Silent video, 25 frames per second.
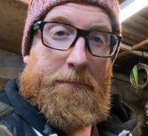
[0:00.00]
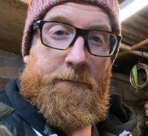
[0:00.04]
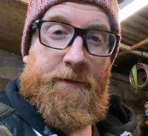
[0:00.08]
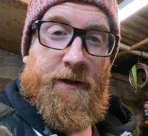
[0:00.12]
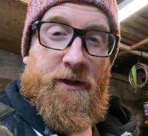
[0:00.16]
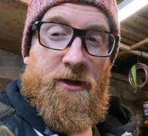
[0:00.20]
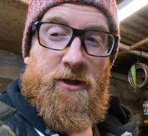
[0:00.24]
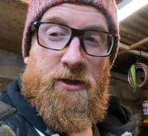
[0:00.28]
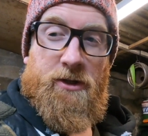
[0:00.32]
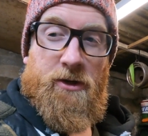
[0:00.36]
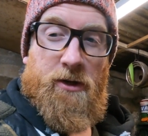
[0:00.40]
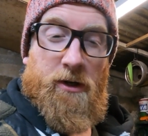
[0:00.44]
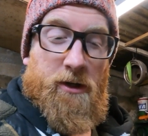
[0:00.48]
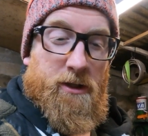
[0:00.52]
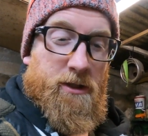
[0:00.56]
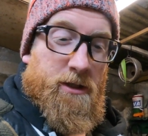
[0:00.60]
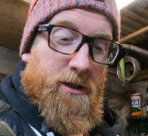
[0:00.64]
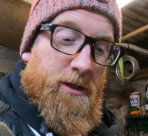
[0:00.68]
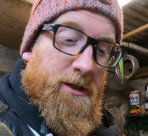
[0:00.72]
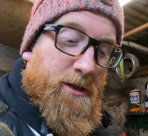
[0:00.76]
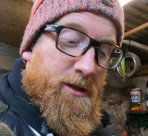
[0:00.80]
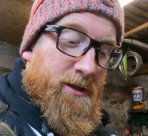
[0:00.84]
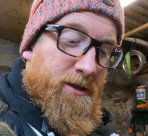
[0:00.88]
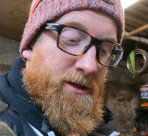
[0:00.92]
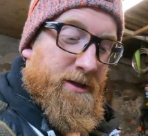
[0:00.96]
fingers
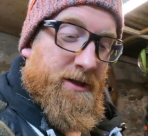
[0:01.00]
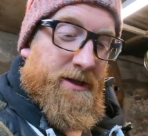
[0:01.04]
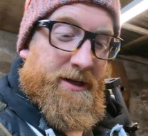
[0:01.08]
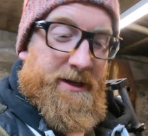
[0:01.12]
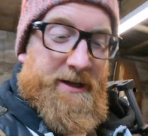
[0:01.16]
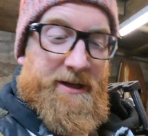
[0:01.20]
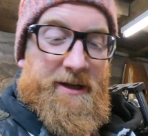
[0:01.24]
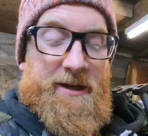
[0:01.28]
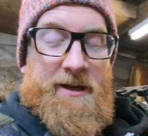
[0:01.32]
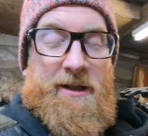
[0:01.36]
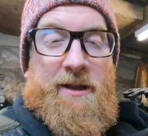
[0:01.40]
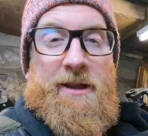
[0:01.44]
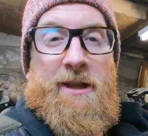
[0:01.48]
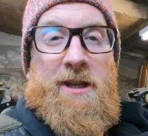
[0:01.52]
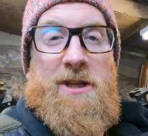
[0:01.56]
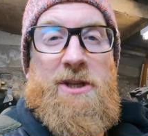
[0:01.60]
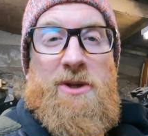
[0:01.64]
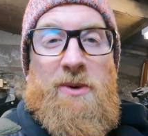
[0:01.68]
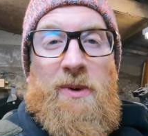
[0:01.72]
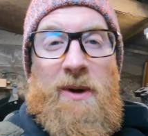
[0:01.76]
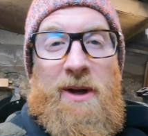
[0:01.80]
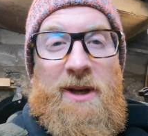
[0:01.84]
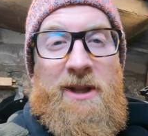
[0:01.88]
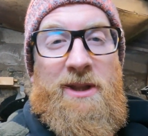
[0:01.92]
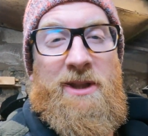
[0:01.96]
crossed. It's
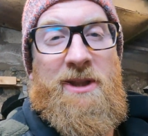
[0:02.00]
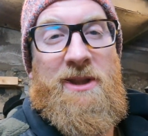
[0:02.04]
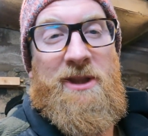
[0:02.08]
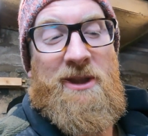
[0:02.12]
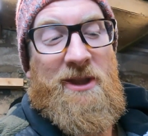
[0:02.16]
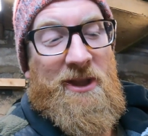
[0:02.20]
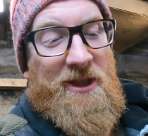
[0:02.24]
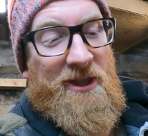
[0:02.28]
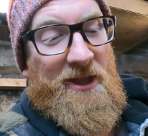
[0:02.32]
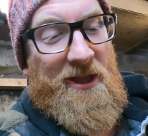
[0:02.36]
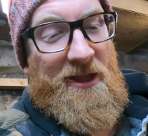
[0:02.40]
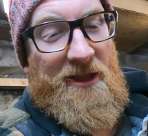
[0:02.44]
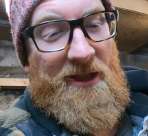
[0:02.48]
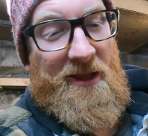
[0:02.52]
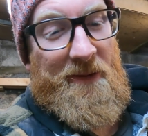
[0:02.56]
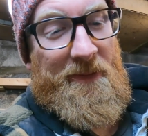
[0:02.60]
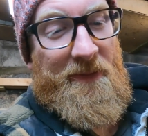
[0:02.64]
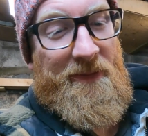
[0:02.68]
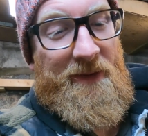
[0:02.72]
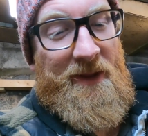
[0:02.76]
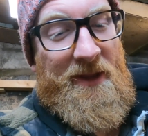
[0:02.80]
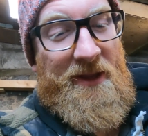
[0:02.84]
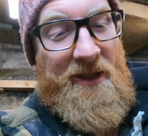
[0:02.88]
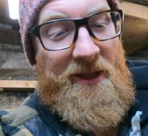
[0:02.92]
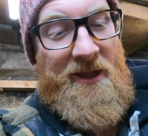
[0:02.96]
quite,
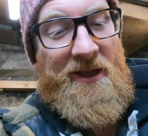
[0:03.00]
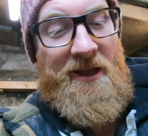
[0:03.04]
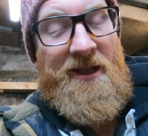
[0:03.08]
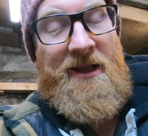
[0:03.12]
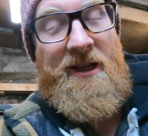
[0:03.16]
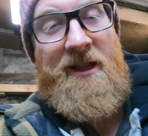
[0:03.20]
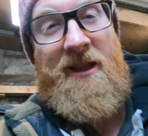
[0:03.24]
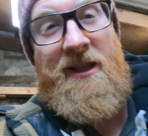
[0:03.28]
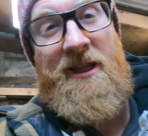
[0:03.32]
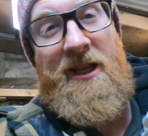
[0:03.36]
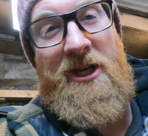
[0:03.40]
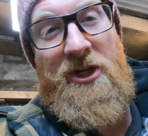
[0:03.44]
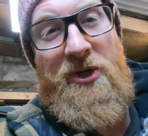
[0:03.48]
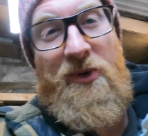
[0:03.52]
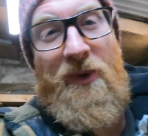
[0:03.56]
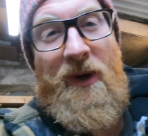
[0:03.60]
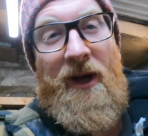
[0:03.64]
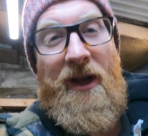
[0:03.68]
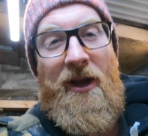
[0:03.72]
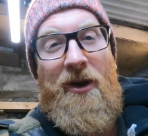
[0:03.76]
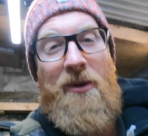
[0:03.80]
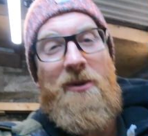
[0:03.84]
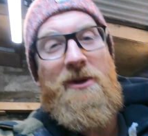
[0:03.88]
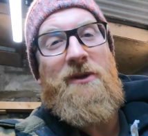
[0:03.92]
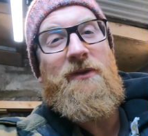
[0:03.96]
the issue
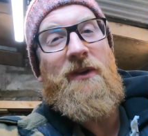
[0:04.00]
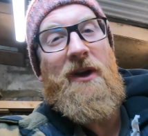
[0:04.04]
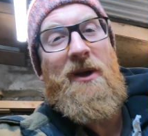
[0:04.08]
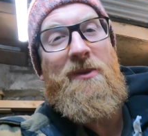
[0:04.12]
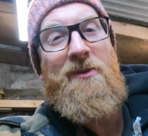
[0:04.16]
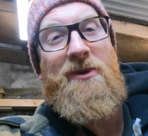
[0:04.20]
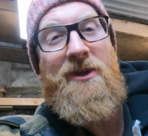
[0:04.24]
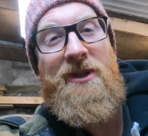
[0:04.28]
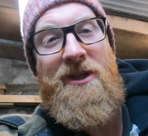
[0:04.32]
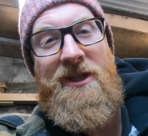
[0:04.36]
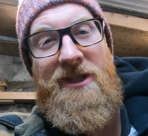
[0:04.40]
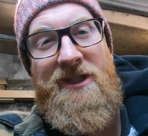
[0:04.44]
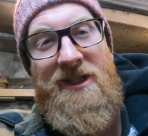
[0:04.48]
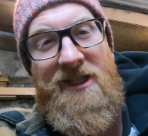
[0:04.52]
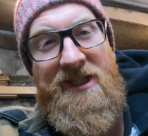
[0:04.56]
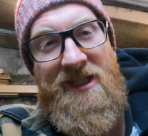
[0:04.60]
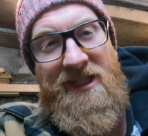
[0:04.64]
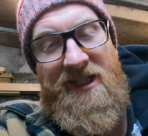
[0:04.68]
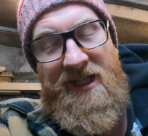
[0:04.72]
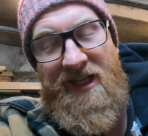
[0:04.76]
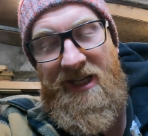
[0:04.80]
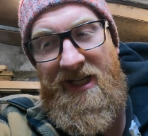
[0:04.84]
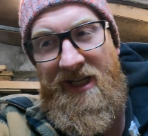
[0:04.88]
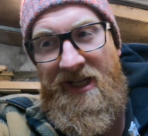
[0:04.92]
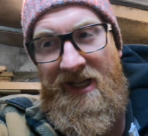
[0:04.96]
I always find with these
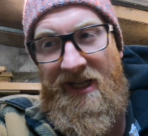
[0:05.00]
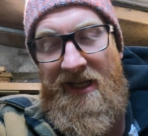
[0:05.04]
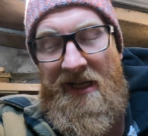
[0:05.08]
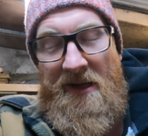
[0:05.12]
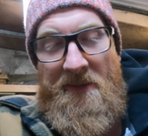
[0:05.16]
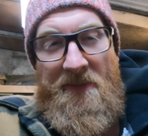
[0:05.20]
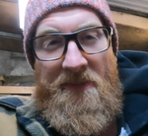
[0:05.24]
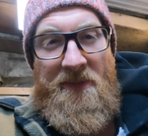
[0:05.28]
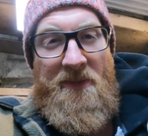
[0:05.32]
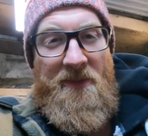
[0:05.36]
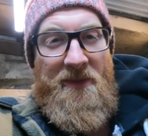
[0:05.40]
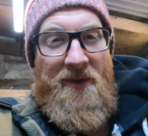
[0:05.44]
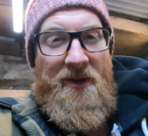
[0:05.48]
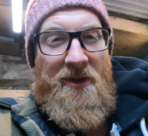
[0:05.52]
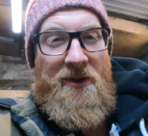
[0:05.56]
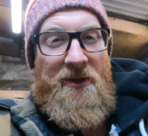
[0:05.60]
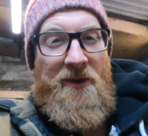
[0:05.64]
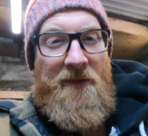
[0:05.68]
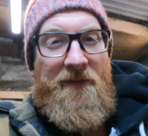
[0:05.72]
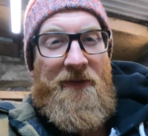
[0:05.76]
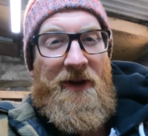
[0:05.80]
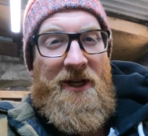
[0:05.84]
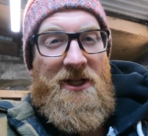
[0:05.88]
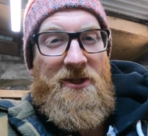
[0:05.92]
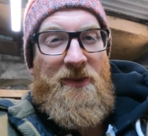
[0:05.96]
is that
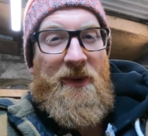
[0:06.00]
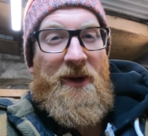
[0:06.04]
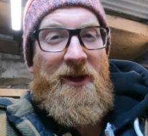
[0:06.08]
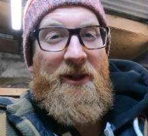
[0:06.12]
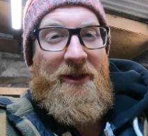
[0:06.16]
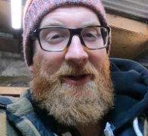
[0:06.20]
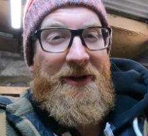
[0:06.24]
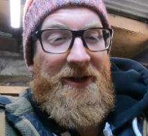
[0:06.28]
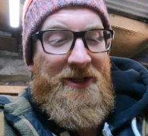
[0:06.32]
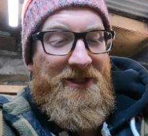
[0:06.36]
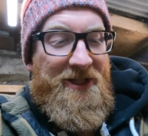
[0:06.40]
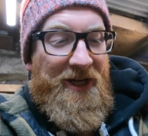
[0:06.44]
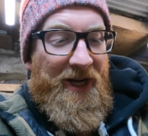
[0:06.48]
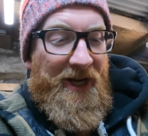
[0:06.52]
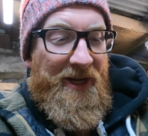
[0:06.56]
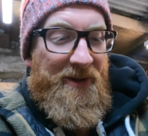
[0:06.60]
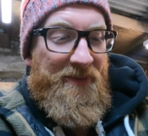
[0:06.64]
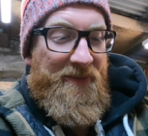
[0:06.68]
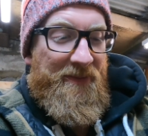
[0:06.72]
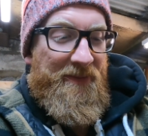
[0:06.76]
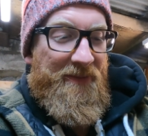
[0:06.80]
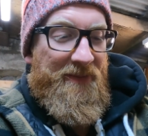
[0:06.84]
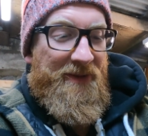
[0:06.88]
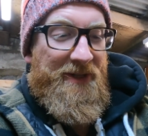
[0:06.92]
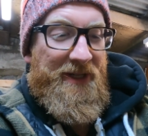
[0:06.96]
you invest quite a lot of
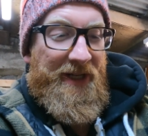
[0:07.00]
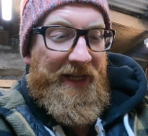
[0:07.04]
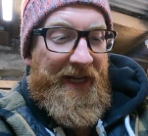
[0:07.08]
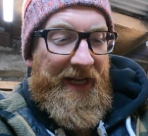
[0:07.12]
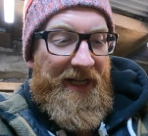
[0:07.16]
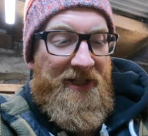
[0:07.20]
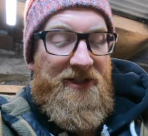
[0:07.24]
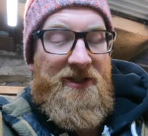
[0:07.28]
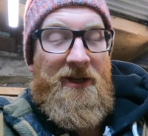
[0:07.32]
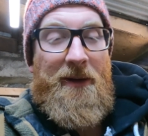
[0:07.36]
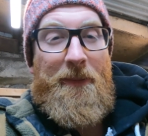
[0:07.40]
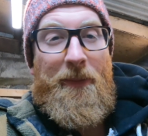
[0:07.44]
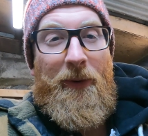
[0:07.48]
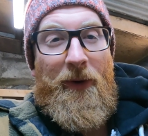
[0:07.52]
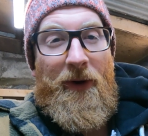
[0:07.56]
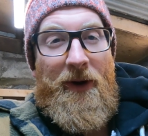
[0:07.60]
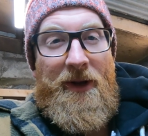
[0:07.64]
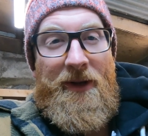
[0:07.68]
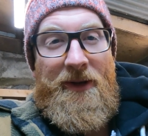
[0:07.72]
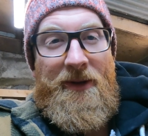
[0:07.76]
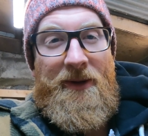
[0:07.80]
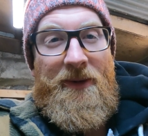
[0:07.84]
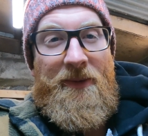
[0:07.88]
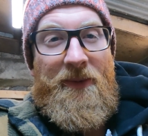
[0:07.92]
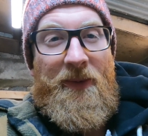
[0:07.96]
time to get to a
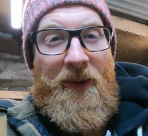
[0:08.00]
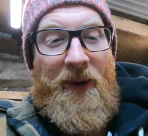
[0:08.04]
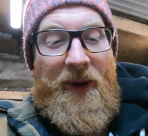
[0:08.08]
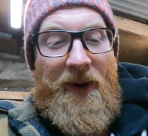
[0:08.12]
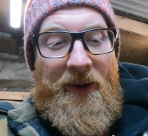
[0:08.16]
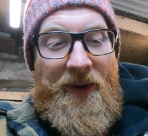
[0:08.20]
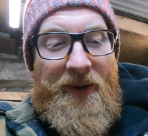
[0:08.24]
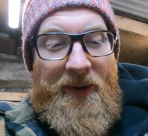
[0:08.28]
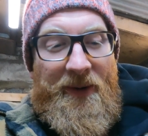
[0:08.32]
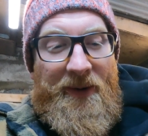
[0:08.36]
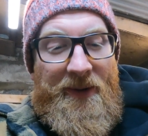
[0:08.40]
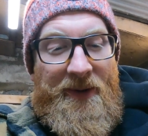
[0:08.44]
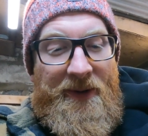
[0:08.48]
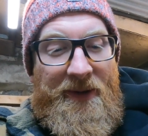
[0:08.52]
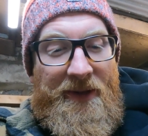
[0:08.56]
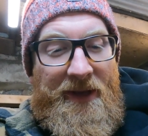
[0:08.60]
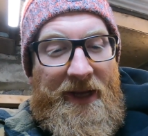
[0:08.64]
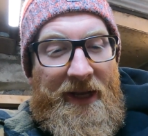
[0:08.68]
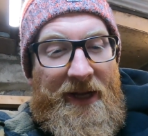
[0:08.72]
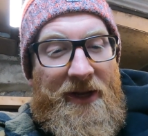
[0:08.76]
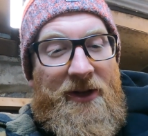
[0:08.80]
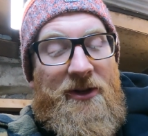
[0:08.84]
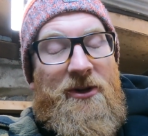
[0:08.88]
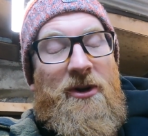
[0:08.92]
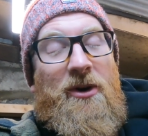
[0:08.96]
point where
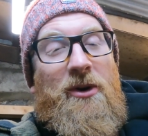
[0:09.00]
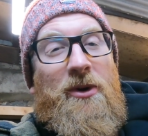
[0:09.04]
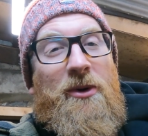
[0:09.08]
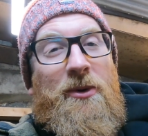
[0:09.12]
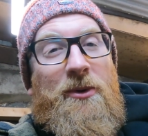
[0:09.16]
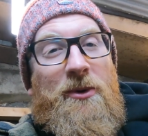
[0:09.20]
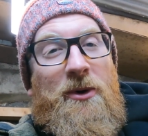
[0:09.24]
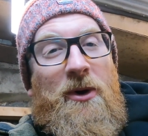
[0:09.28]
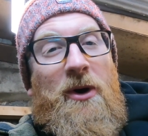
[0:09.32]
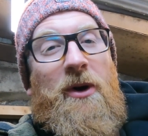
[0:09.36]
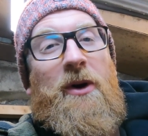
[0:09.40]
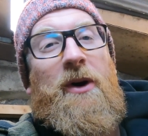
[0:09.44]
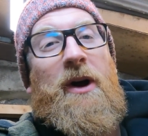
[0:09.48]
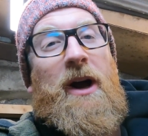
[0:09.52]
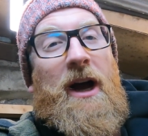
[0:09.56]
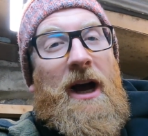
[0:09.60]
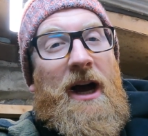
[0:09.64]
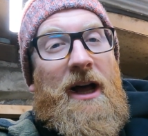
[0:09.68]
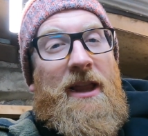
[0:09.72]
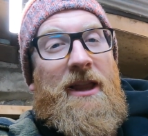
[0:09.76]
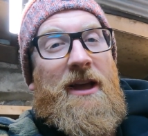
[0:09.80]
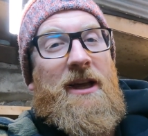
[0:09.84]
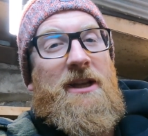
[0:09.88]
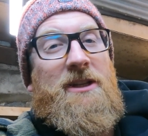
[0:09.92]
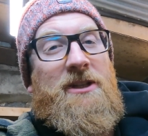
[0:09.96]
it could all go wrong
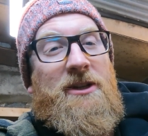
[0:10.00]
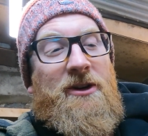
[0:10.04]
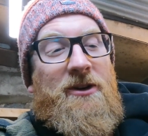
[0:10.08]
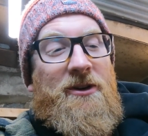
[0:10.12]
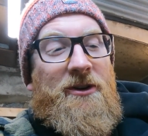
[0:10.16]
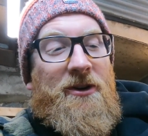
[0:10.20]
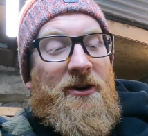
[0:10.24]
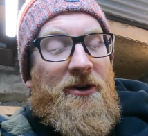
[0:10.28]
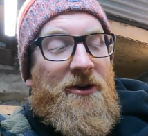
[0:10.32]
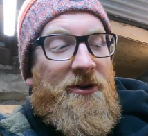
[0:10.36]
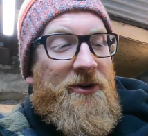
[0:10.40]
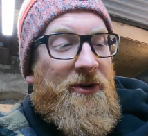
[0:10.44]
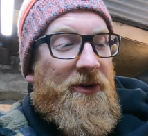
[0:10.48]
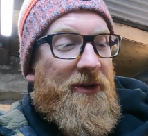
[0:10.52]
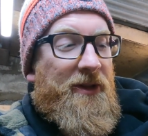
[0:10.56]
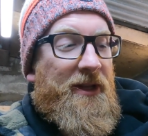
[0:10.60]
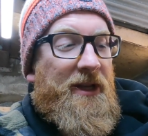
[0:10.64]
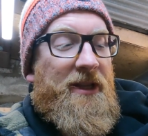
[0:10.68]
at that certain hurdle.